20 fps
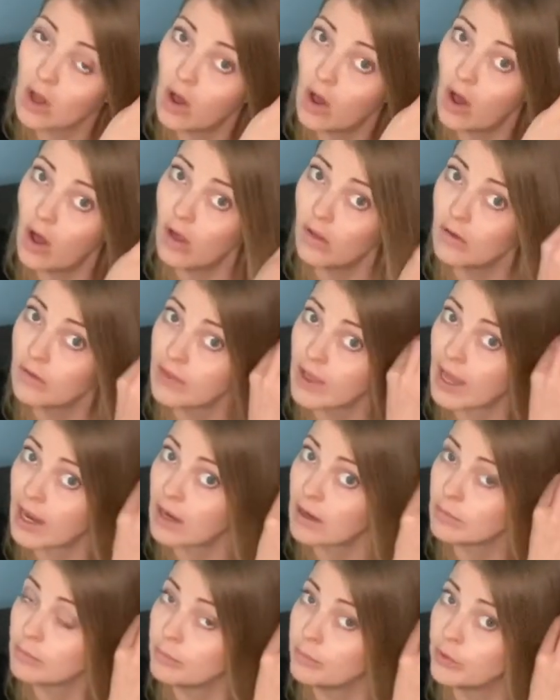all of
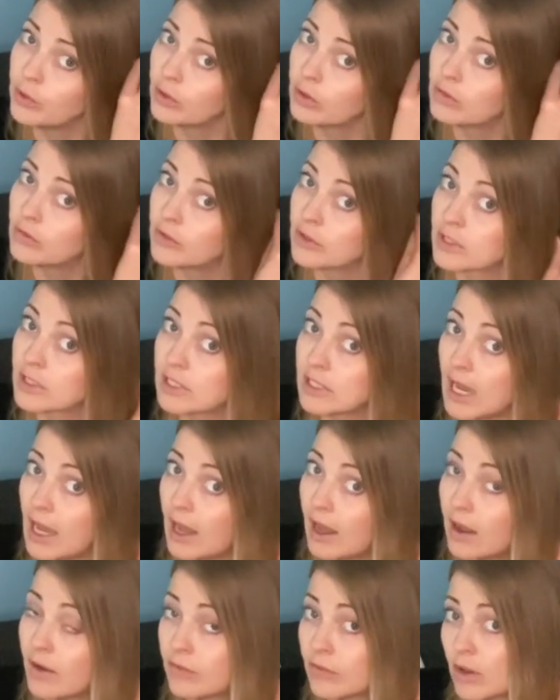that beautiful
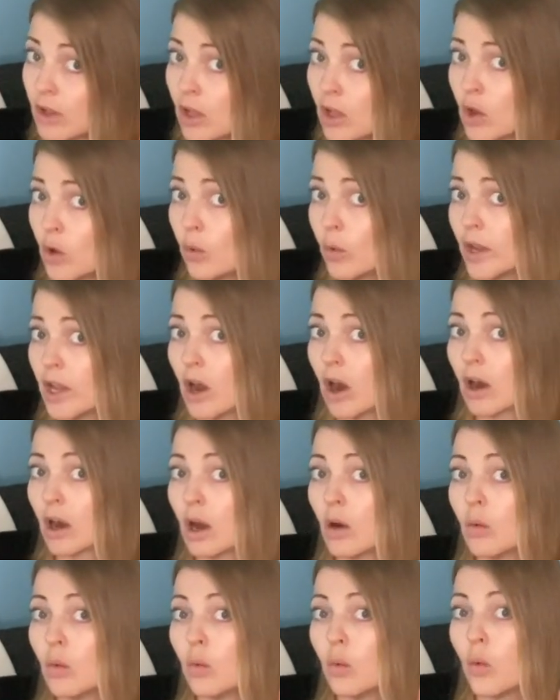stuff. We are
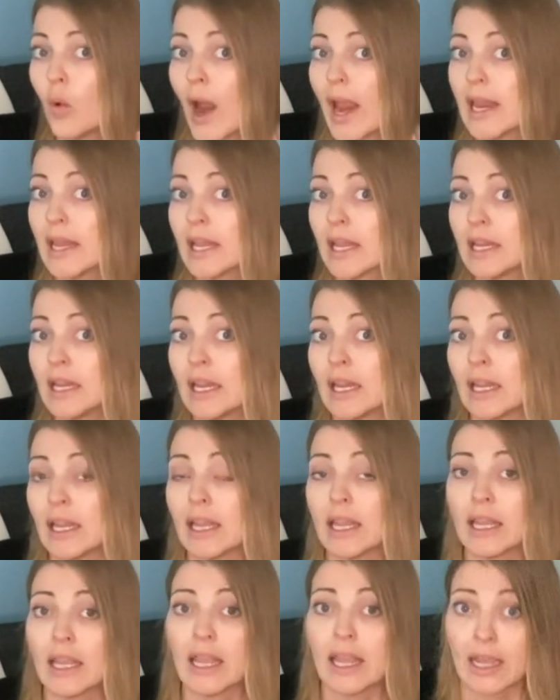awakening
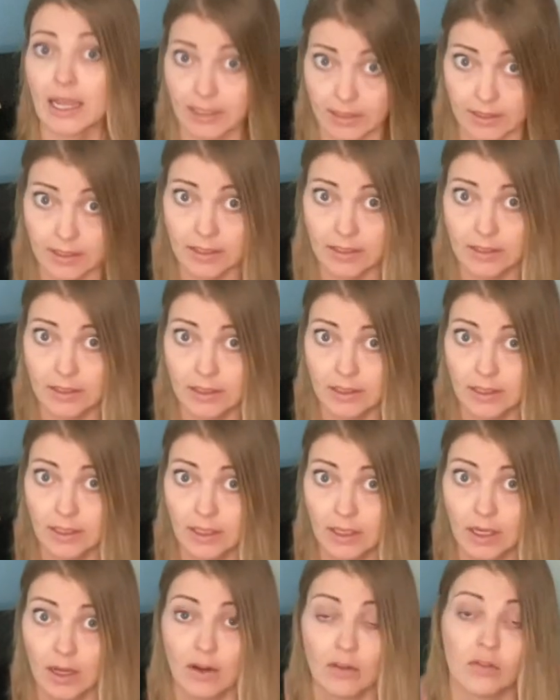it
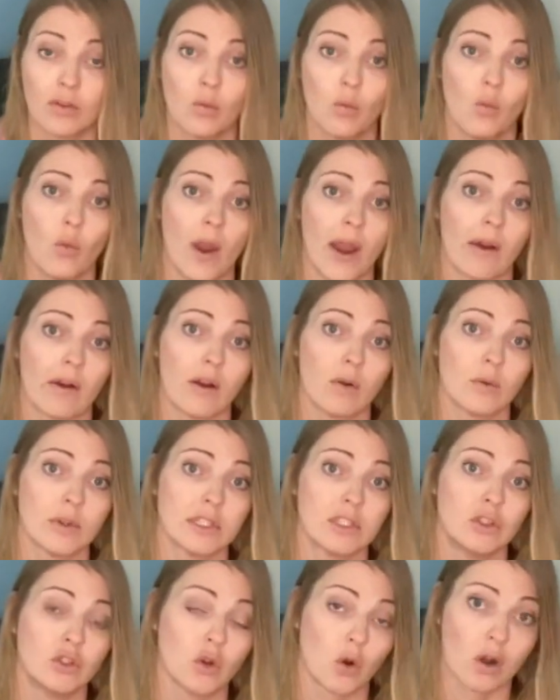from where it was
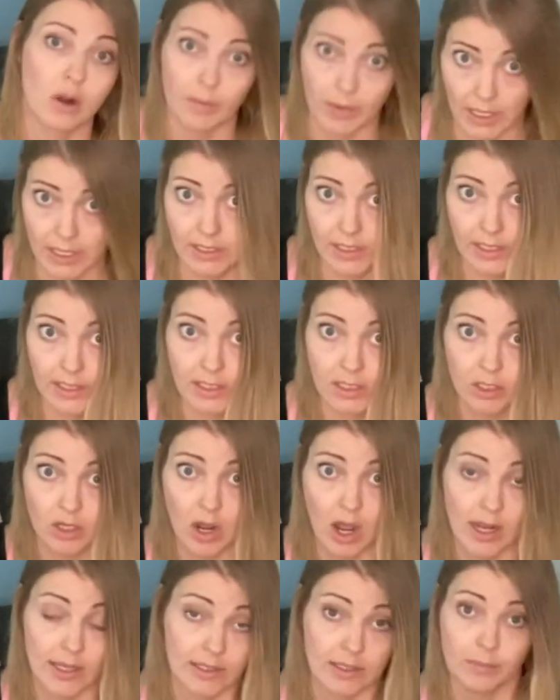dormant. It's
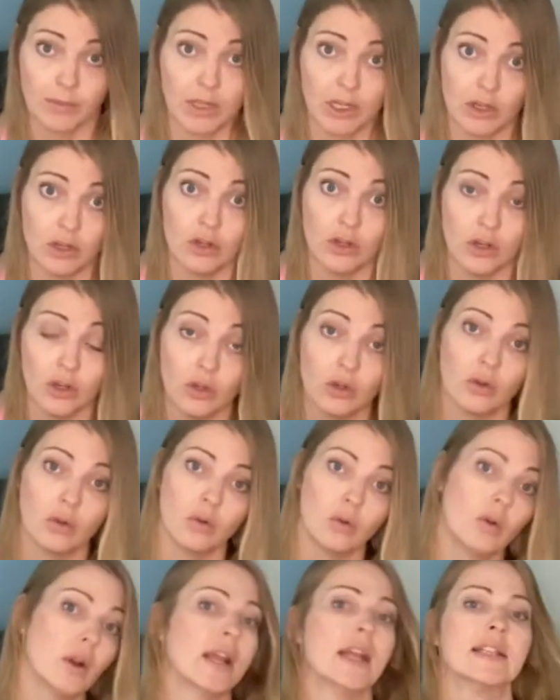not something
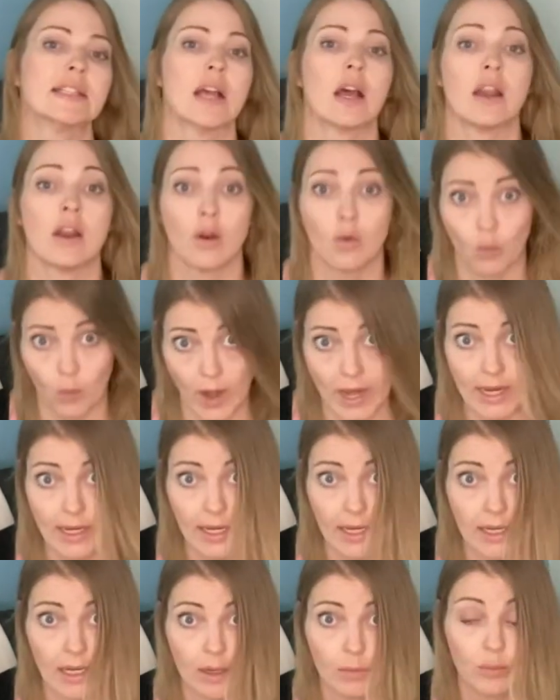new, it's an awakening